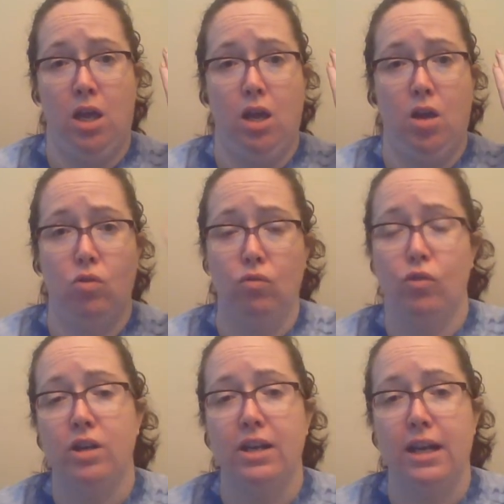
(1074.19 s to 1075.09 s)
Uncle
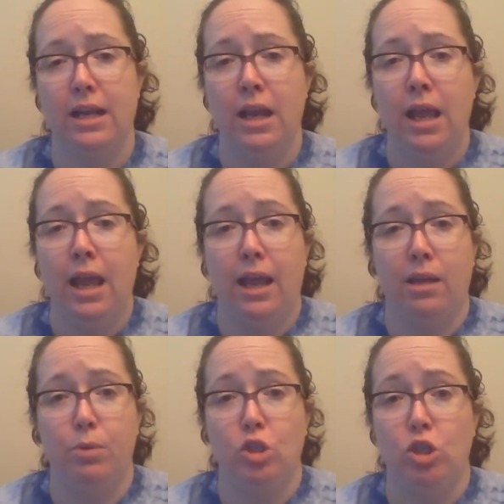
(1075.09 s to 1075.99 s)
Vernon and
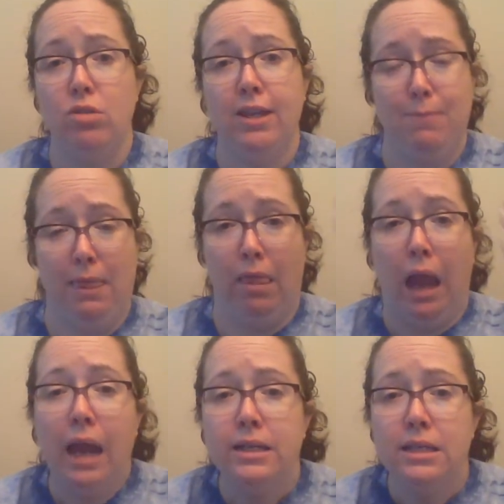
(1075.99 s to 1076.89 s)
Aunt Petunia have been
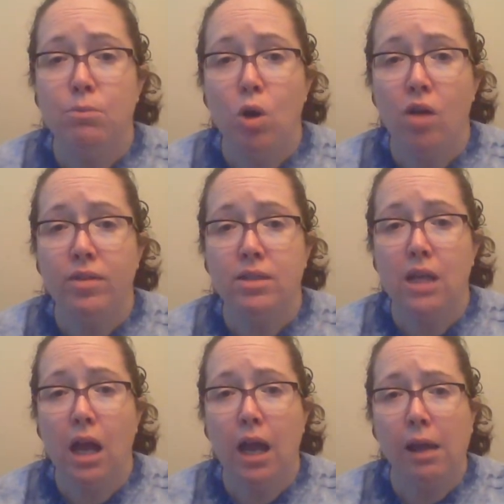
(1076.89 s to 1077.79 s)
lying to him all this
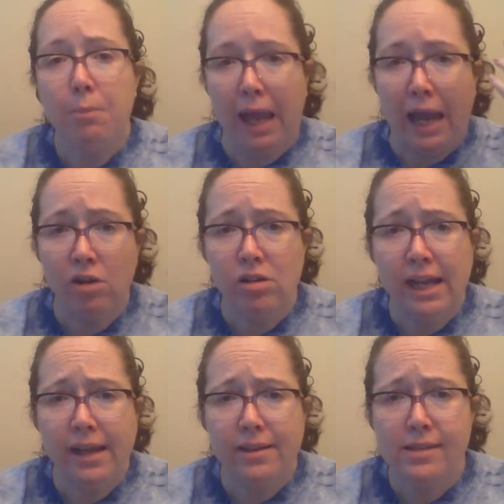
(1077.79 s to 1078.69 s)
time. Hagrid
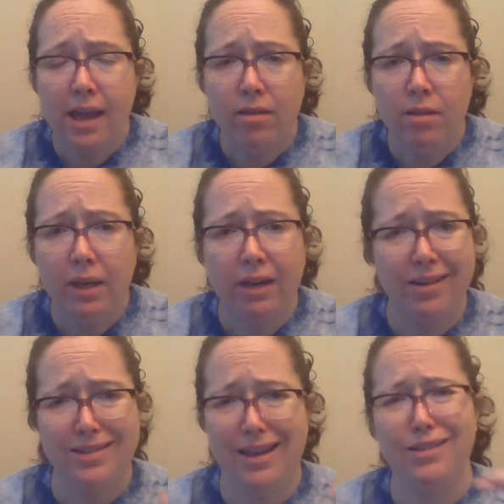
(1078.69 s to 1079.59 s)
had to tell him.
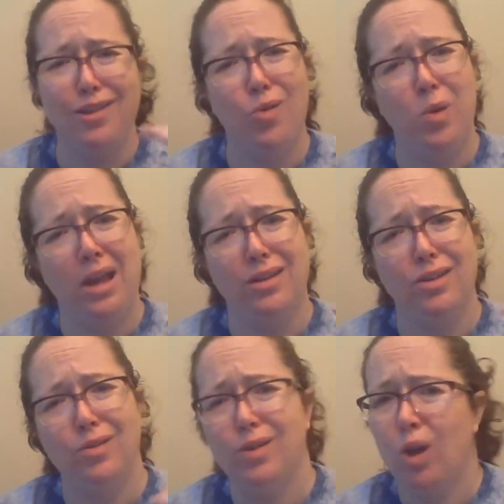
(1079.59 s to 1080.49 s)
Harry's like, "No way,
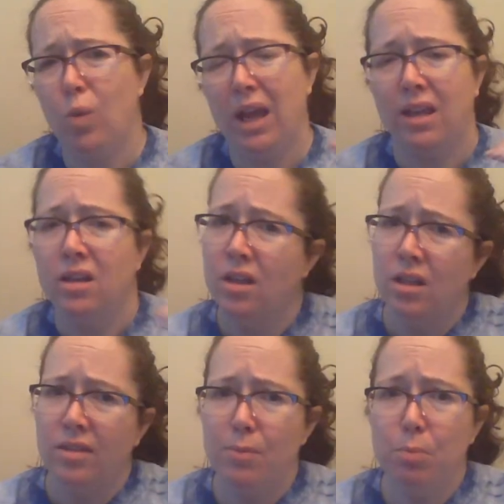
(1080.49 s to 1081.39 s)
dude, no way.
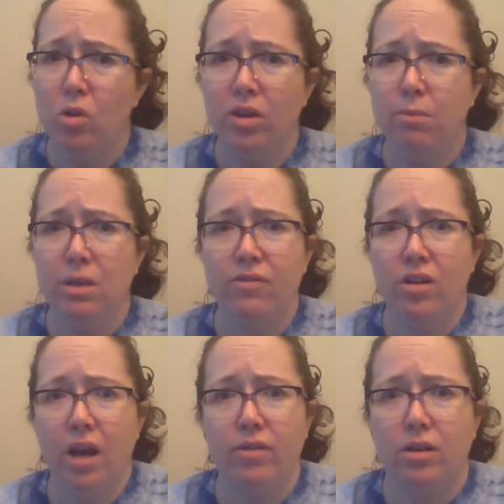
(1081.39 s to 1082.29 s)
They've been bullying me
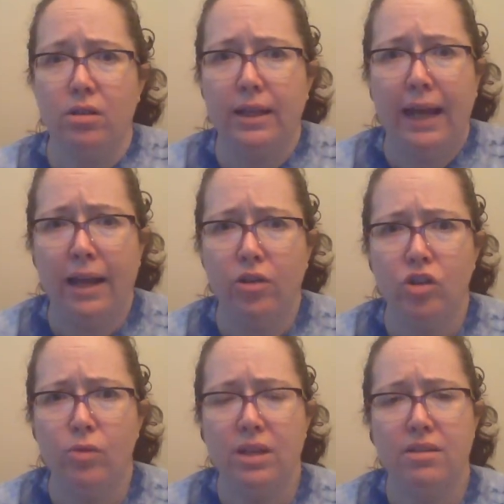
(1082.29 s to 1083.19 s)
forever, and I couldn't
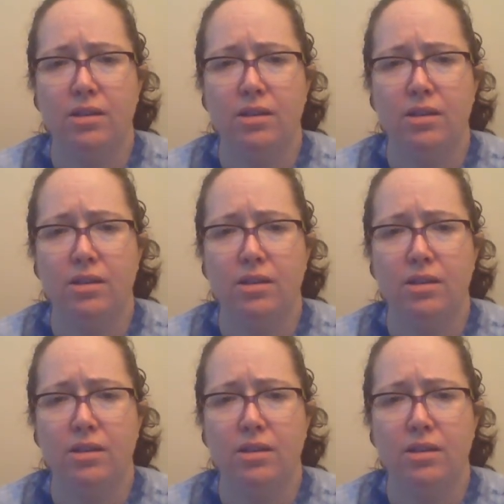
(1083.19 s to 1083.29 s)
do anything